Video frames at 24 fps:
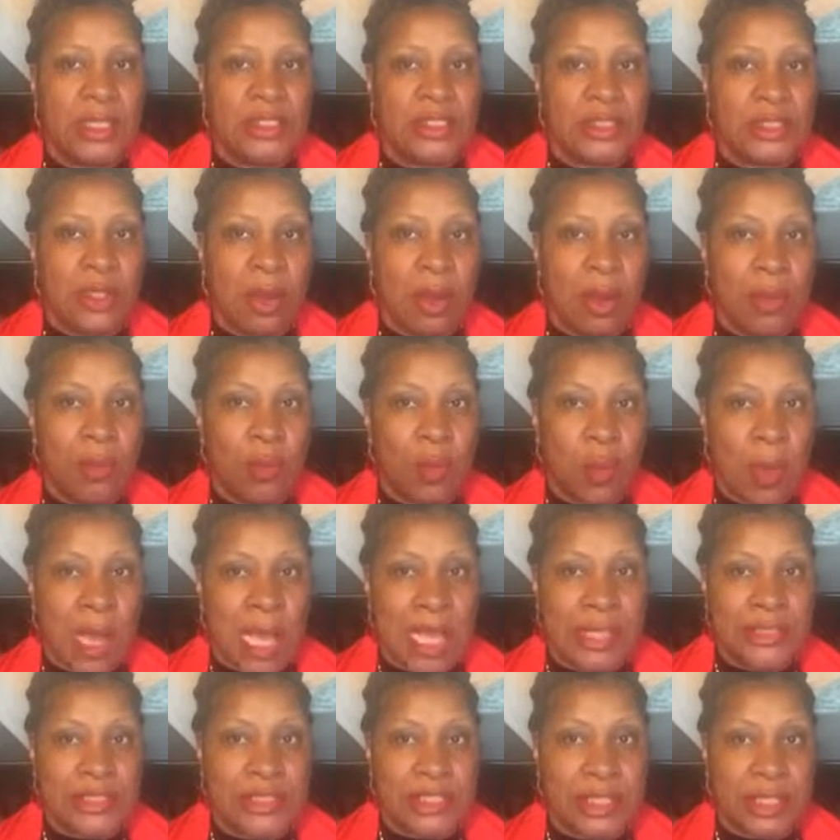Start
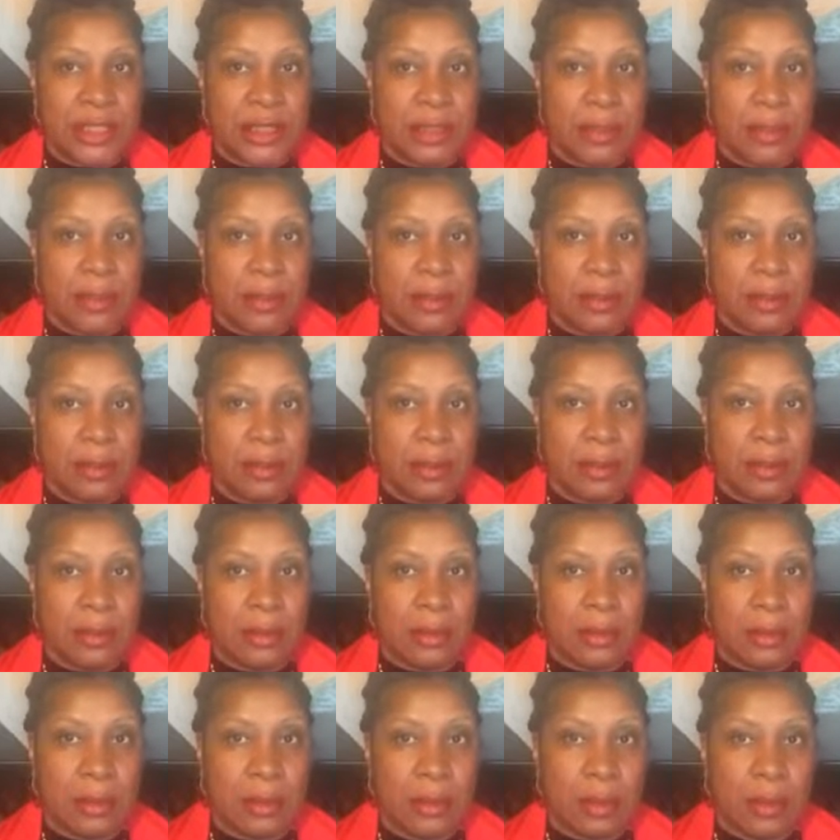watching
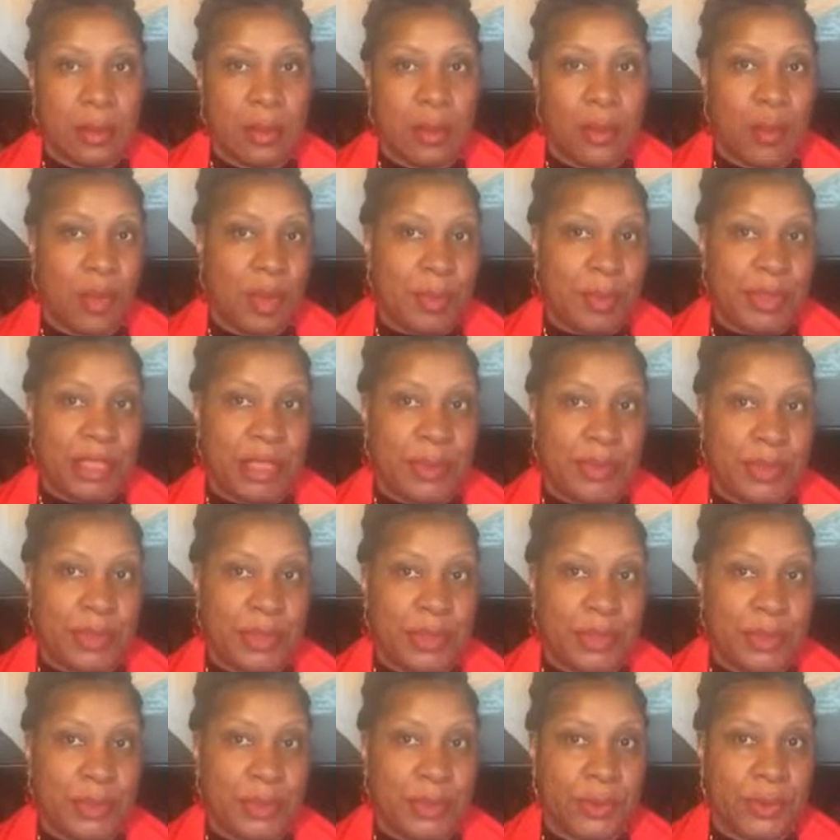what
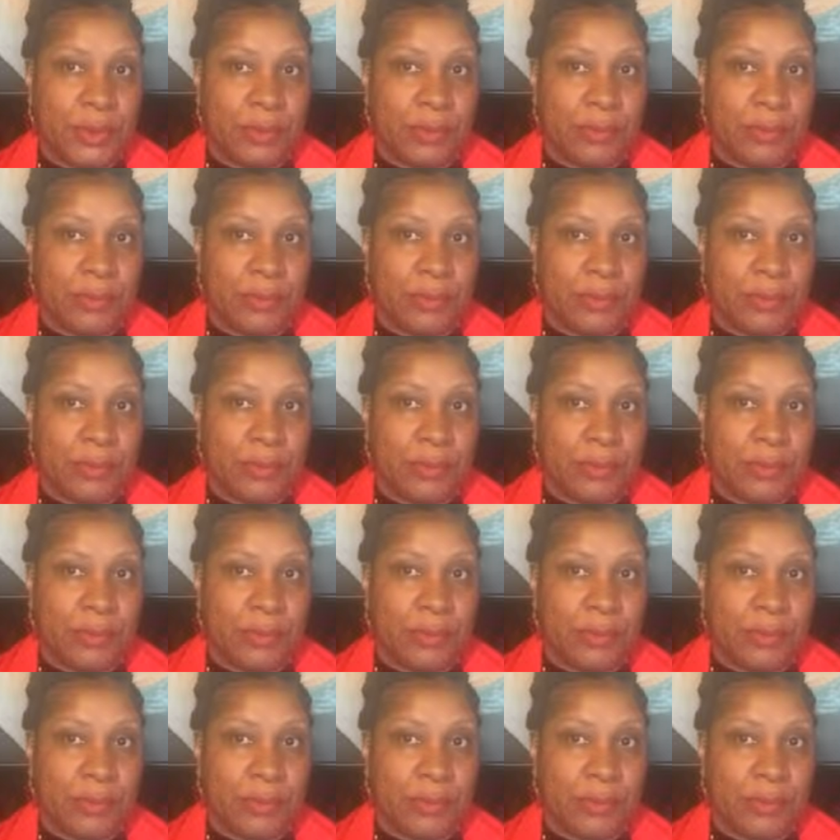people do.